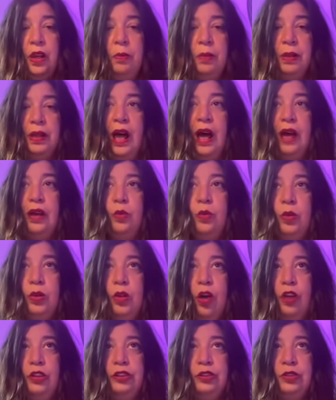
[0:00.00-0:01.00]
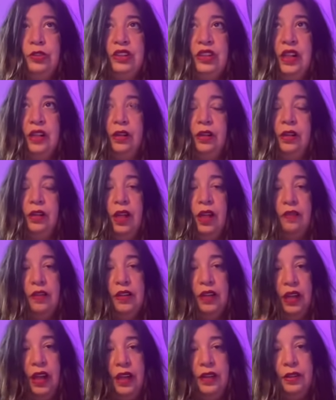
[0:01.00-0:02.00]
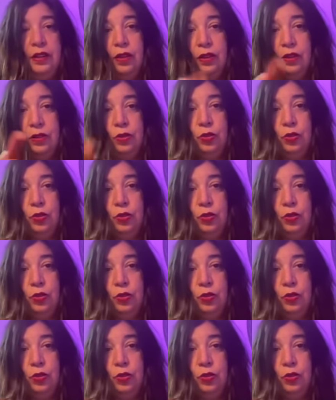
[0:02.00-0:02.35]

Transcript: But I will also send love and light